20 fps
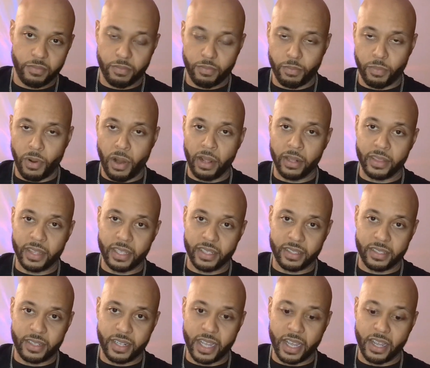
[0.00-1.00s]
brought
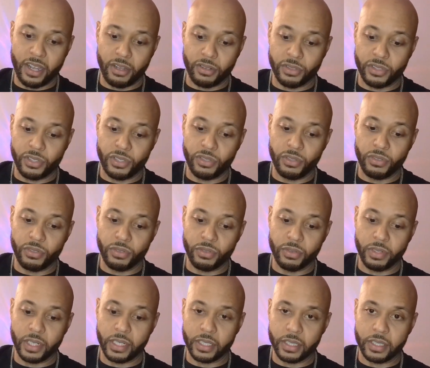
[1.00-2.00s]
this down
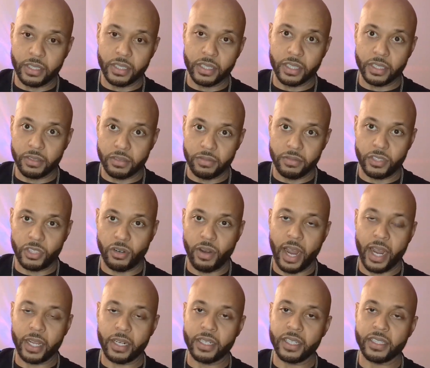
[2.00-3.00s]
to a good
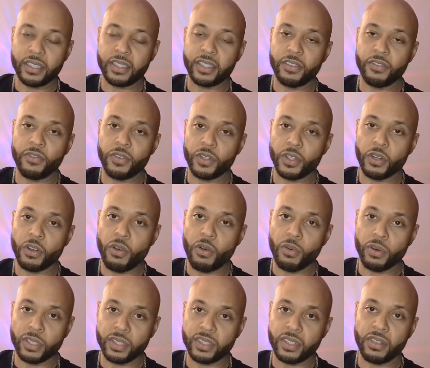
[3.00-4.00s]
track listing for the
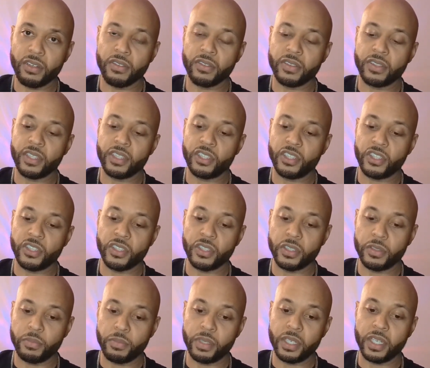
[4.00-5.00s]
core songs that
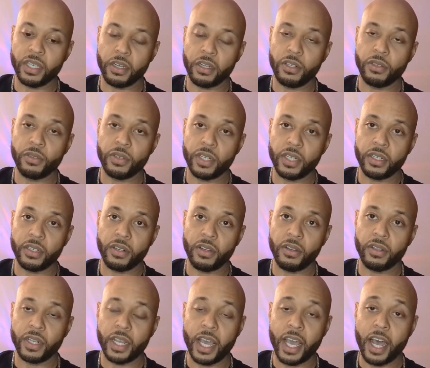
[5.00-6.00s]
should be included
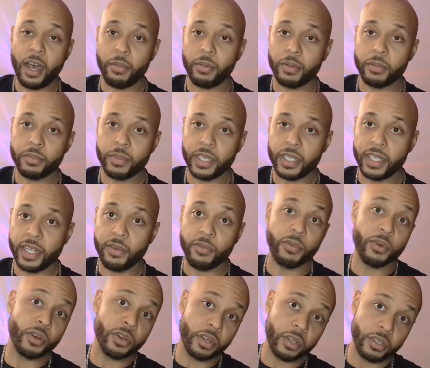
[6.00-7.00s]
on the album and that
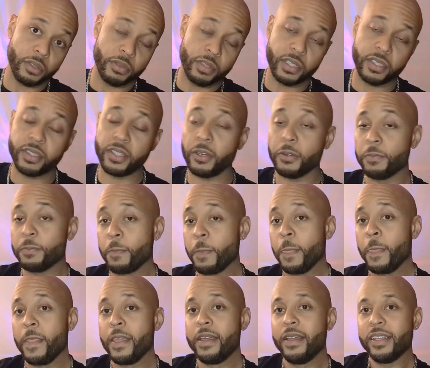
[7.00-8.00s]
were included. So
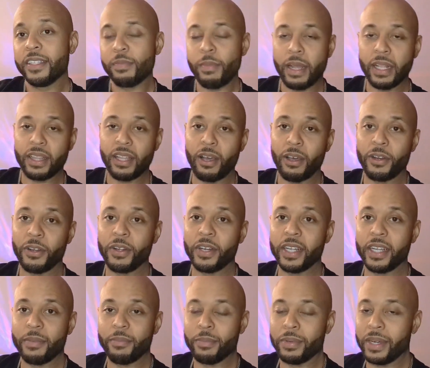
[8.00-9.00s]
it's my thought on
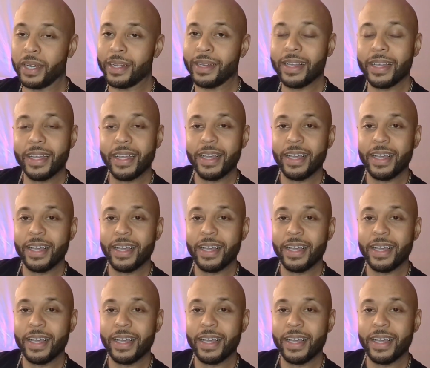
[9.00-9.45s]
it. But